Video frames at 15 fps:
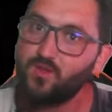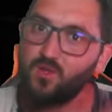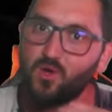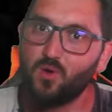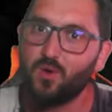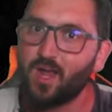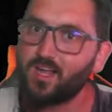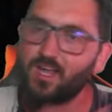you
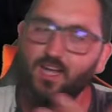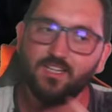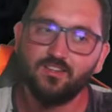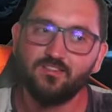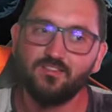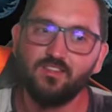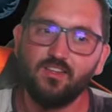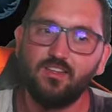know, I kind
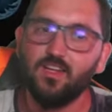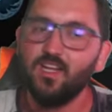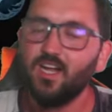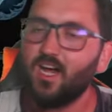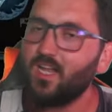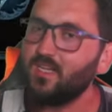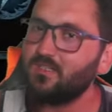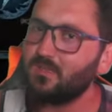of see
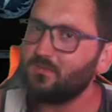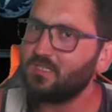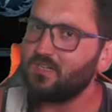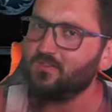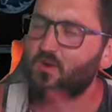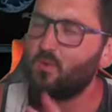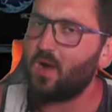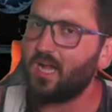a little bit
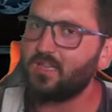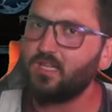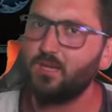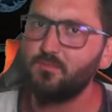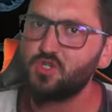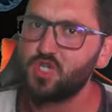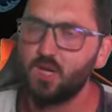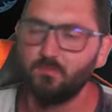of a wild
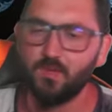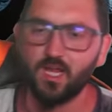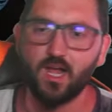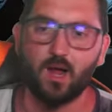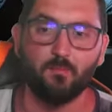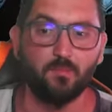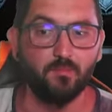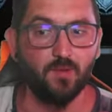team shaping up.